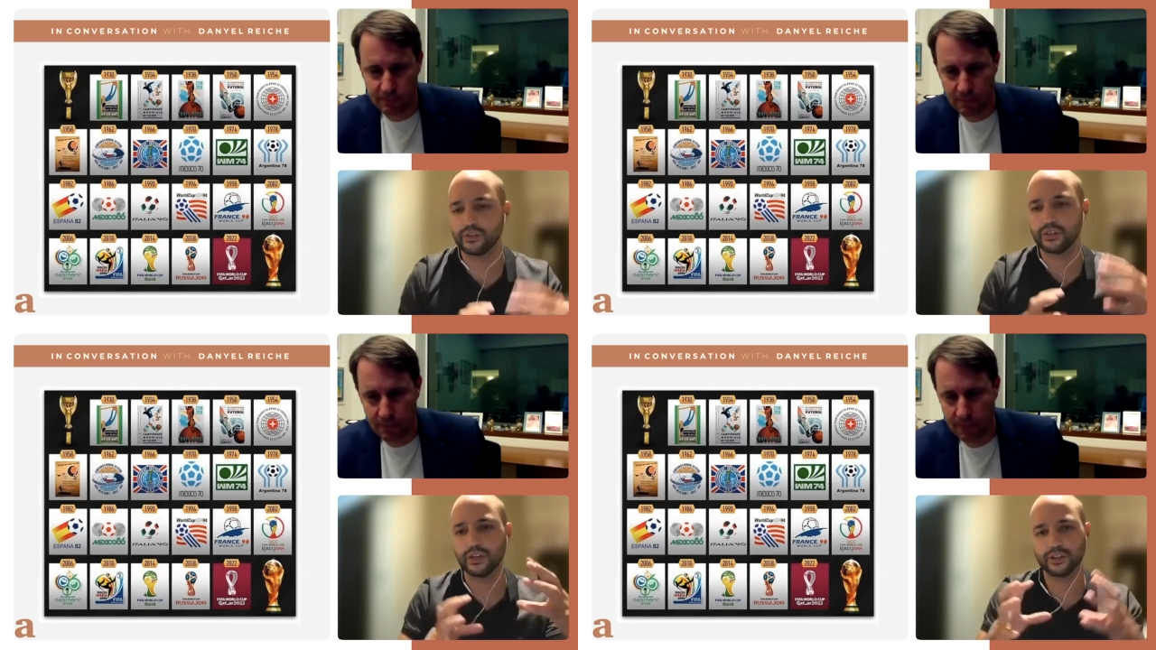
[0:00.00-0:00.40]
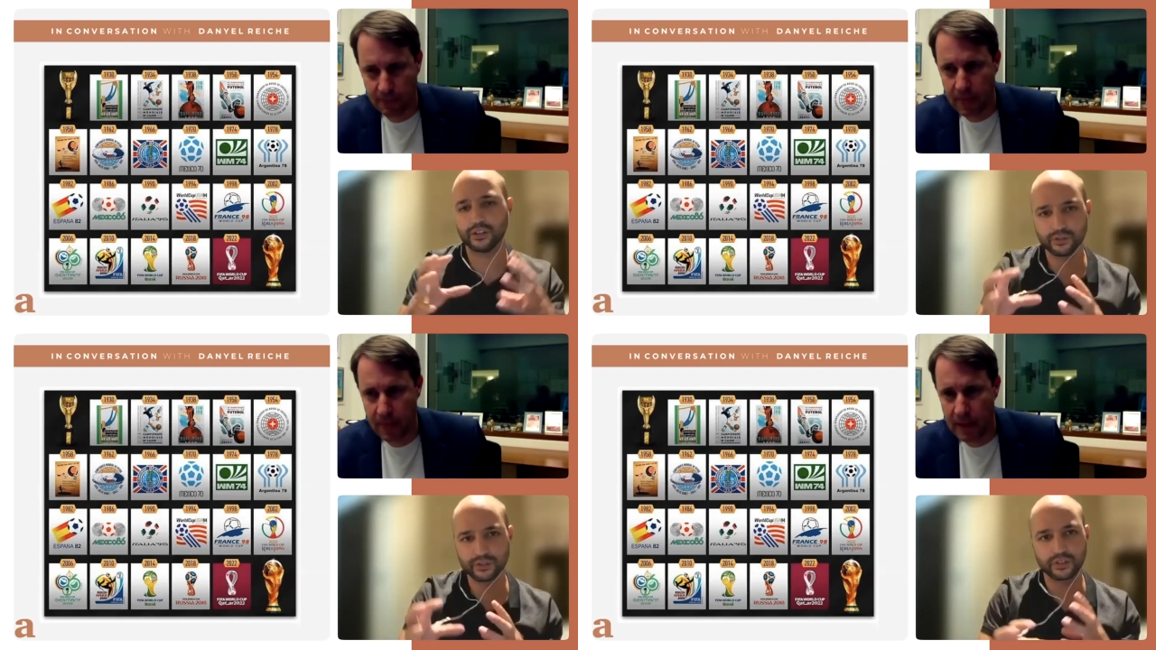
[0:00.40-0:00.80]
Speaker 1: they're
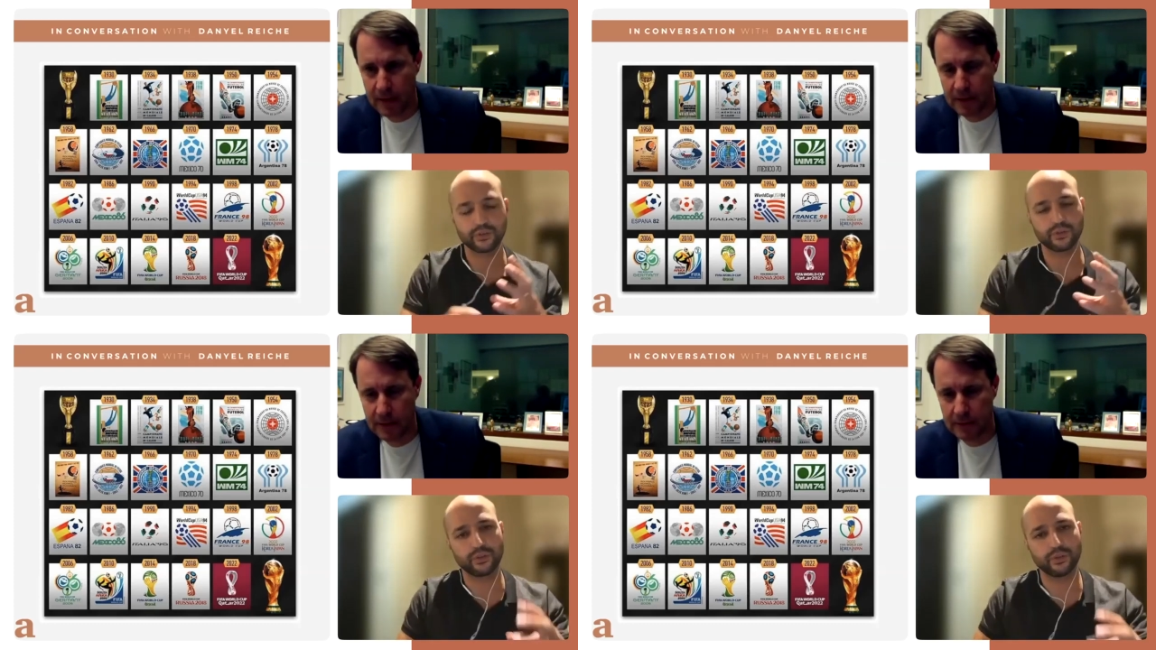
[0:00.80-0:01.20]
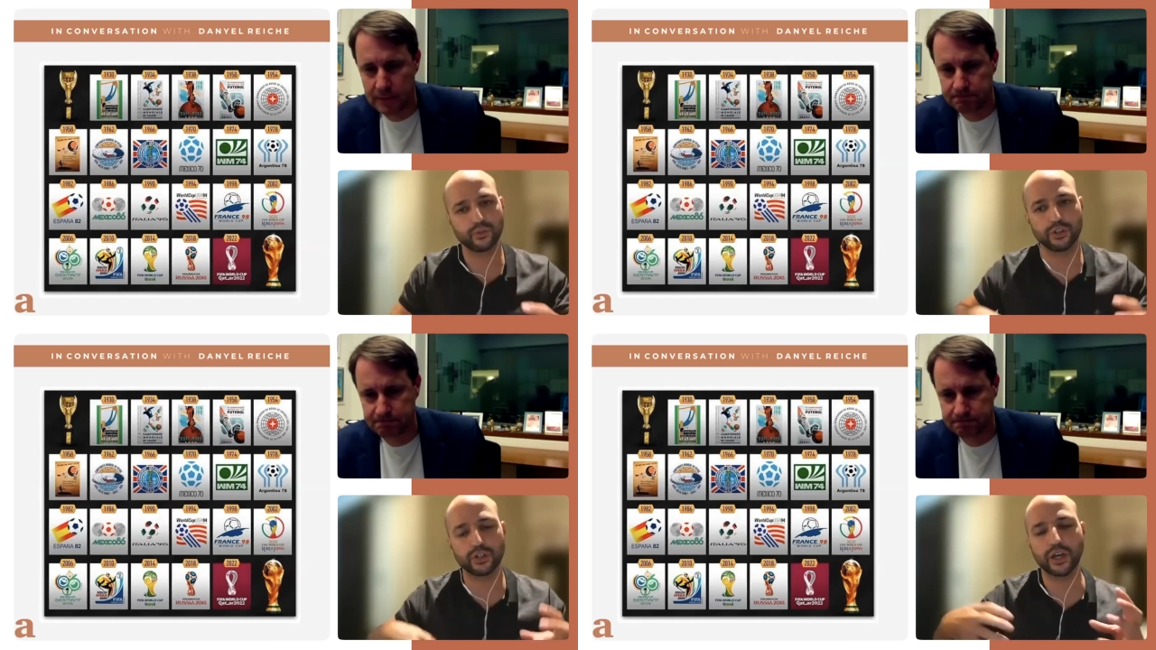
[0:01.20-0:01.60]
using
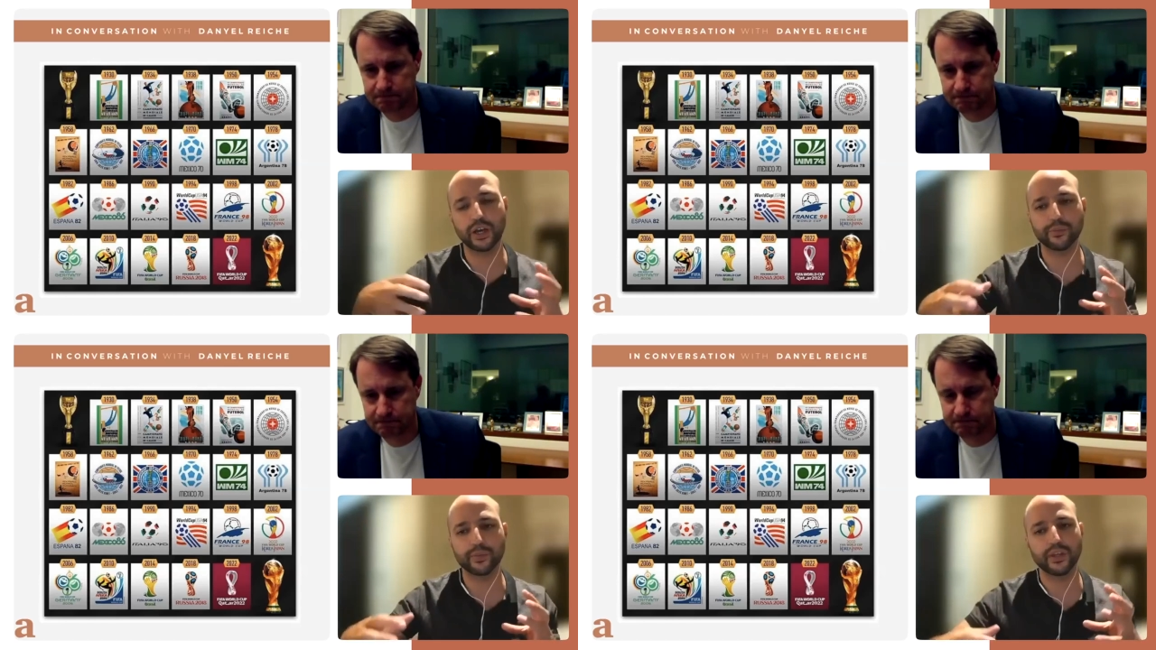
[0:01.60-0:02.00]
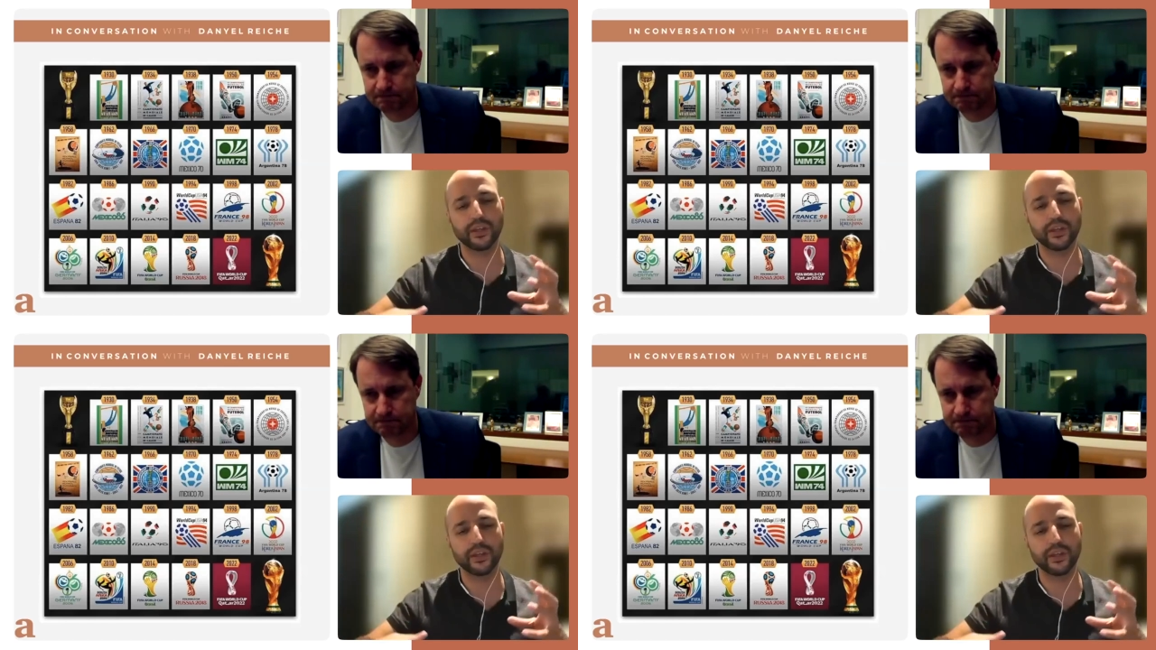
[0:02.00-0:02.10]
World Cup